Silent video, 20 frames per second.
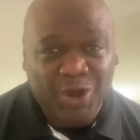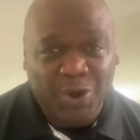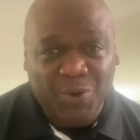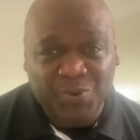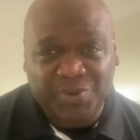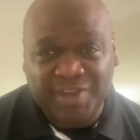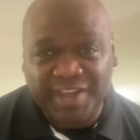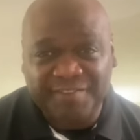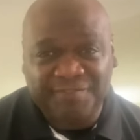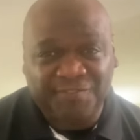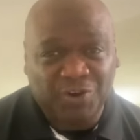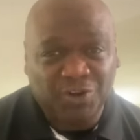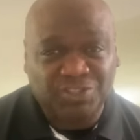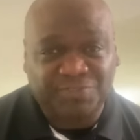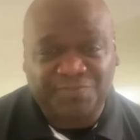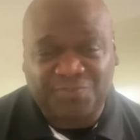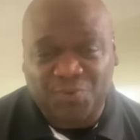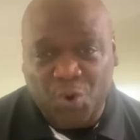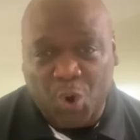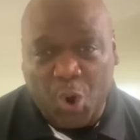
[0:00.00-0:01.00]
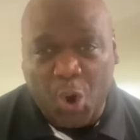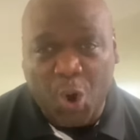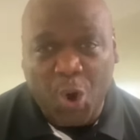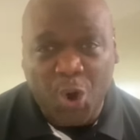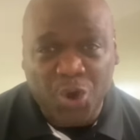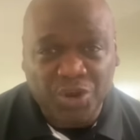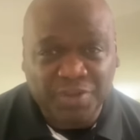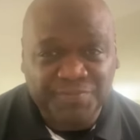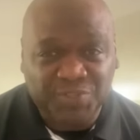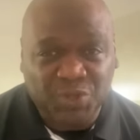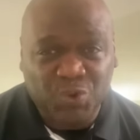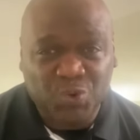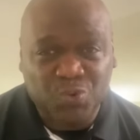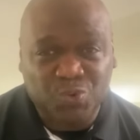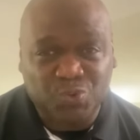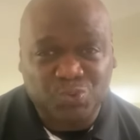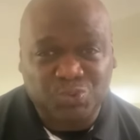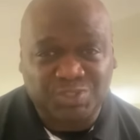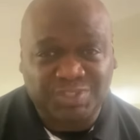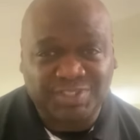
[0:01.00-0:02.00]
Okay, first, for all of
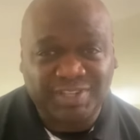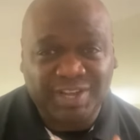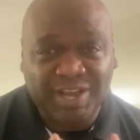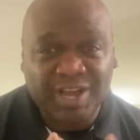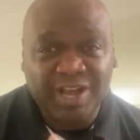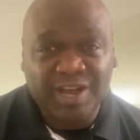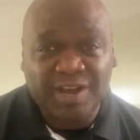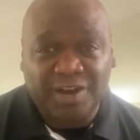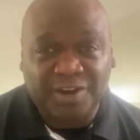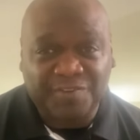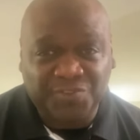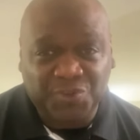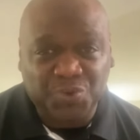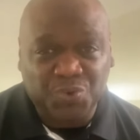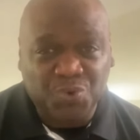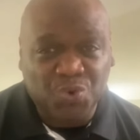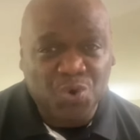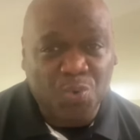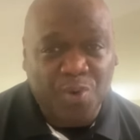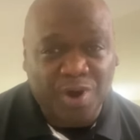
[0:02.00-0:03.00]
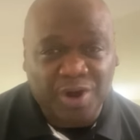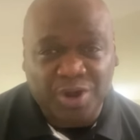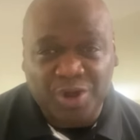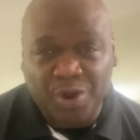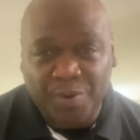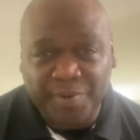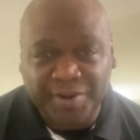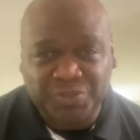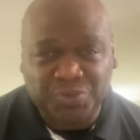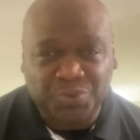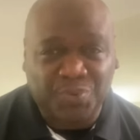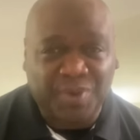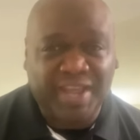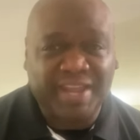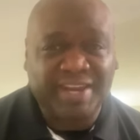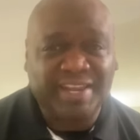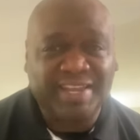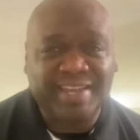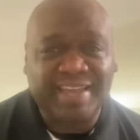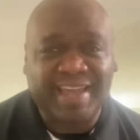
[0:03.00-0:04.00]
those of you who are going through
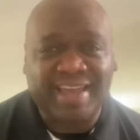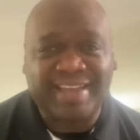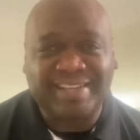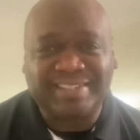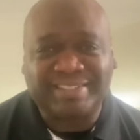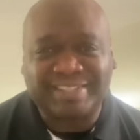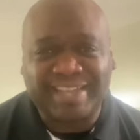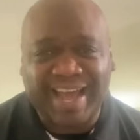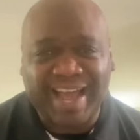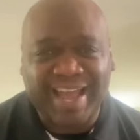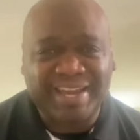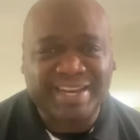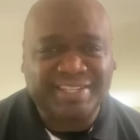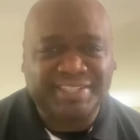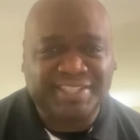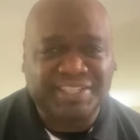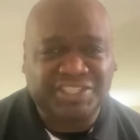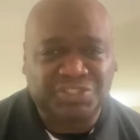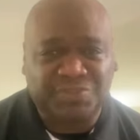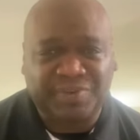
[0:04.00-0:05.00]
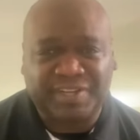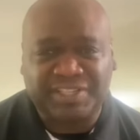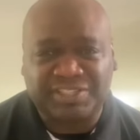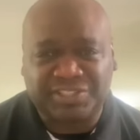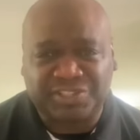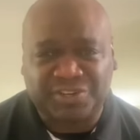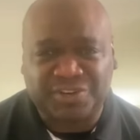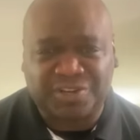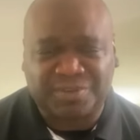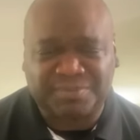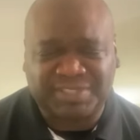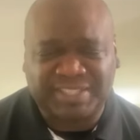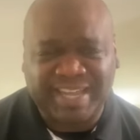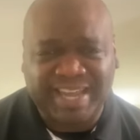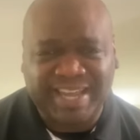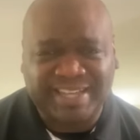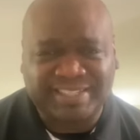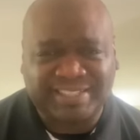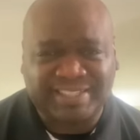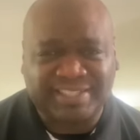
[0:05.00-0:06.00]
any anxiety, distress
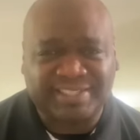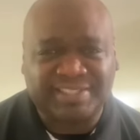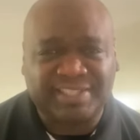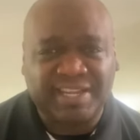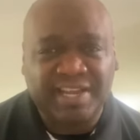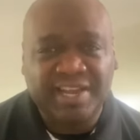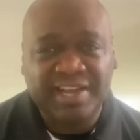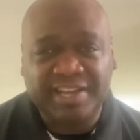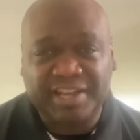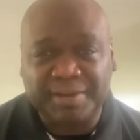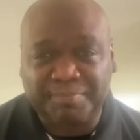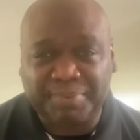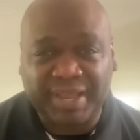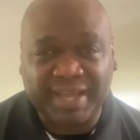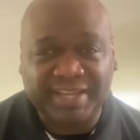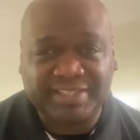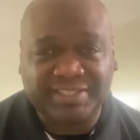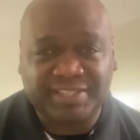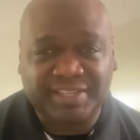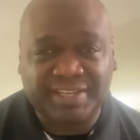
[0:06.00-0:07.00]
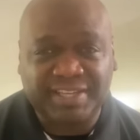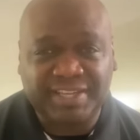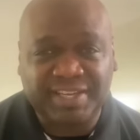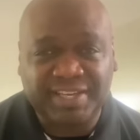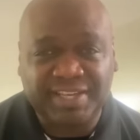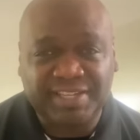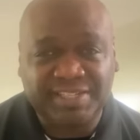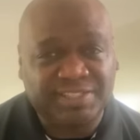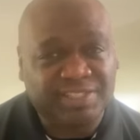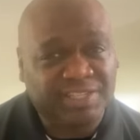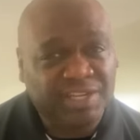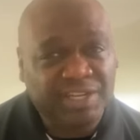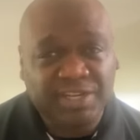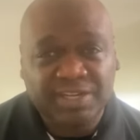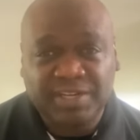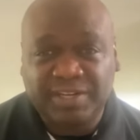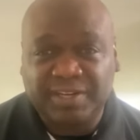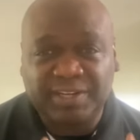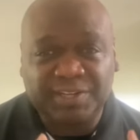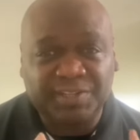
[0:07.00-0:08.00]
circumstances, complexities,
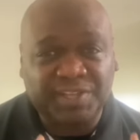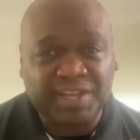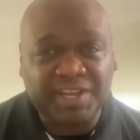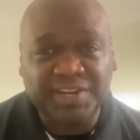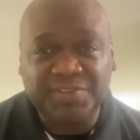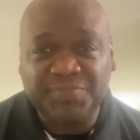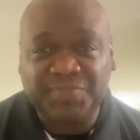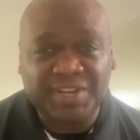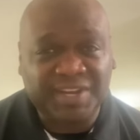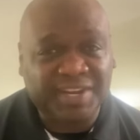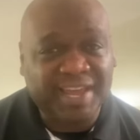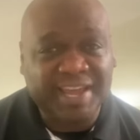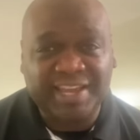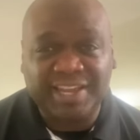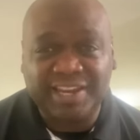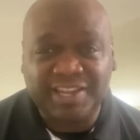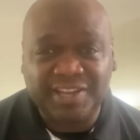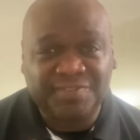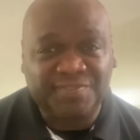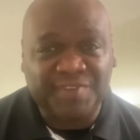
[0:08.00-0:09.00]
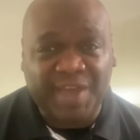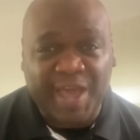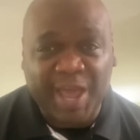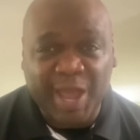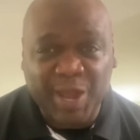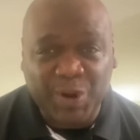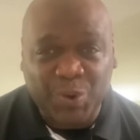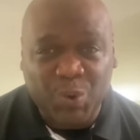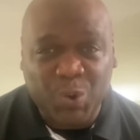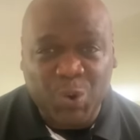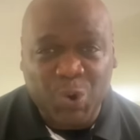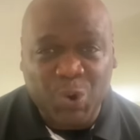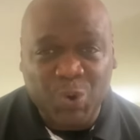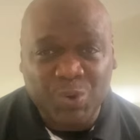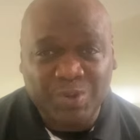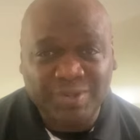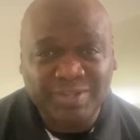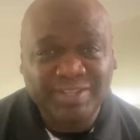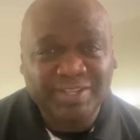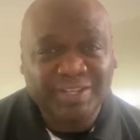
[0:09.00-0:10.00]
anything negative at
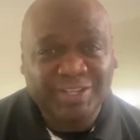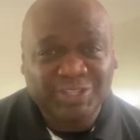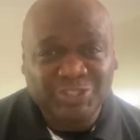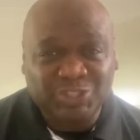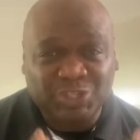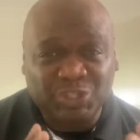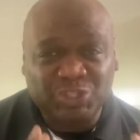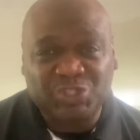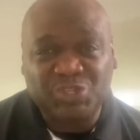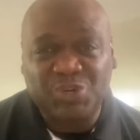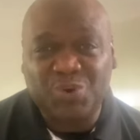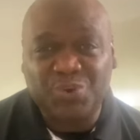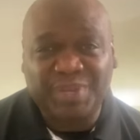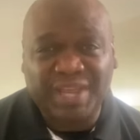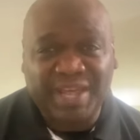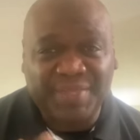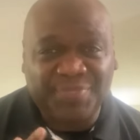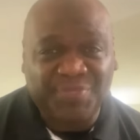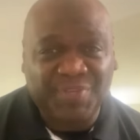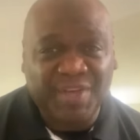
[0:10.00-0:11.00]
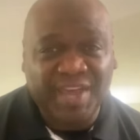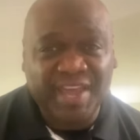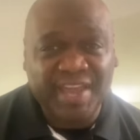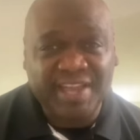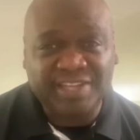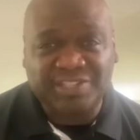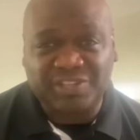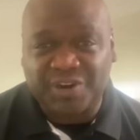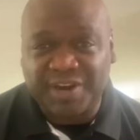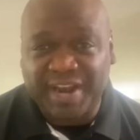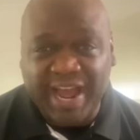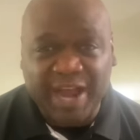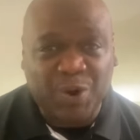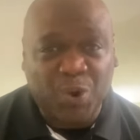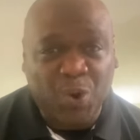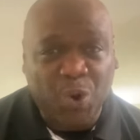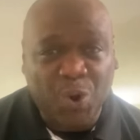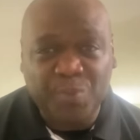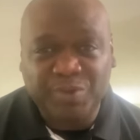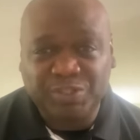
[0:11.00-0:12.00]
all, just know that things are
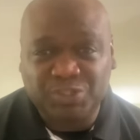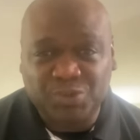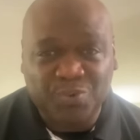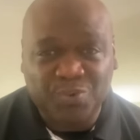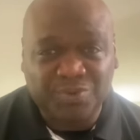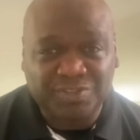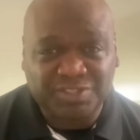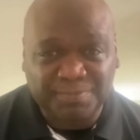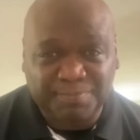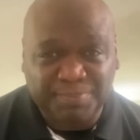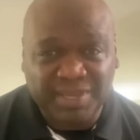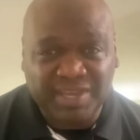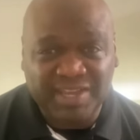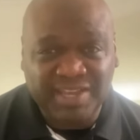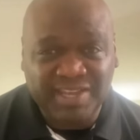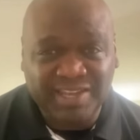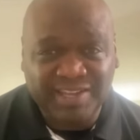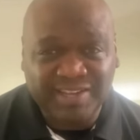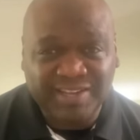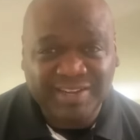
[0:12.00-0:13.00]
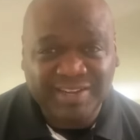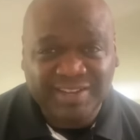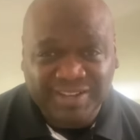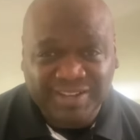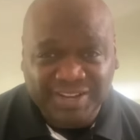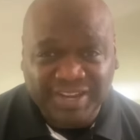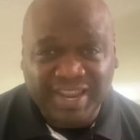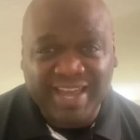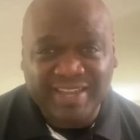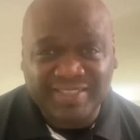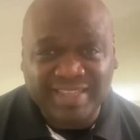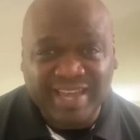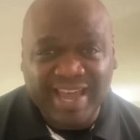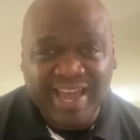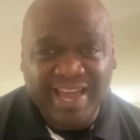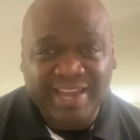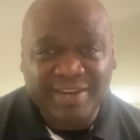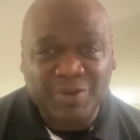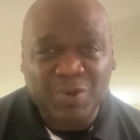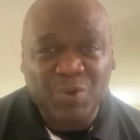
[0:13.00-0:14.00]
not always going to be like
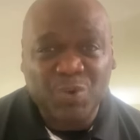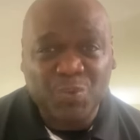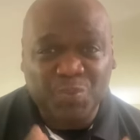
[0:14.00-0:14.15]
that.